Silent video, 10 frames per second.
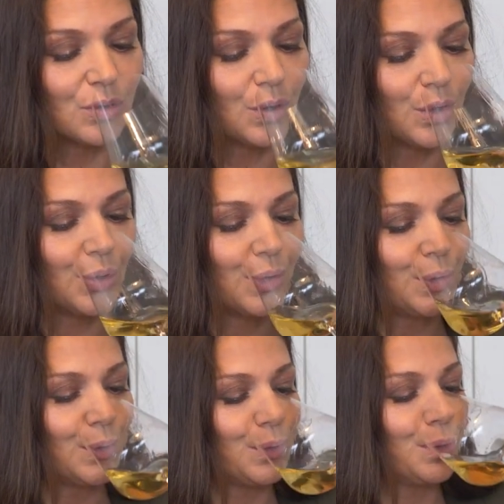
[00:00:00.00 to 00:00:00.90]

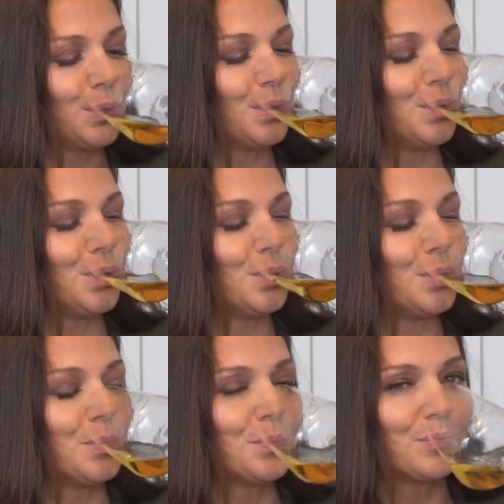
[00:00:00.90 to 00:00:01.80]

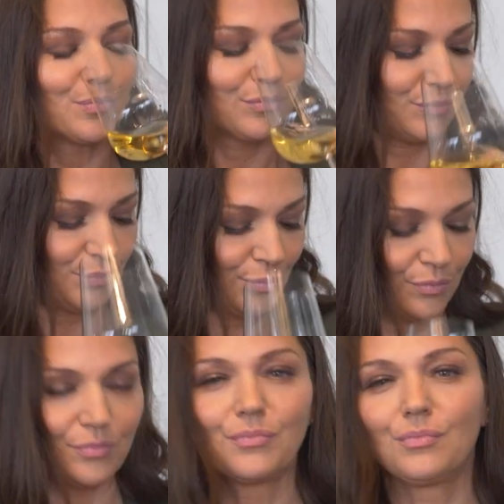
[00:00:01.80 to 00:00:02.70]

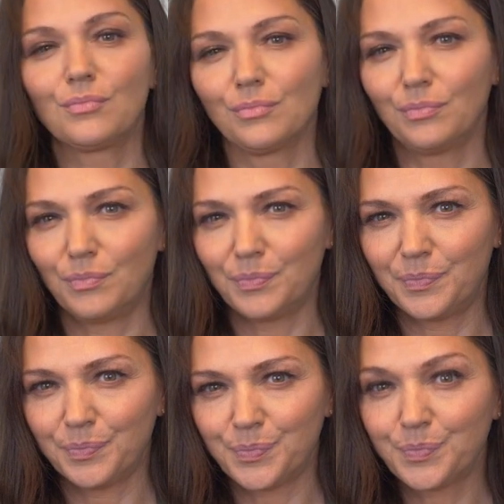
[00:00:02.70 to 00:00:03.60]
No one is speaking in this clip.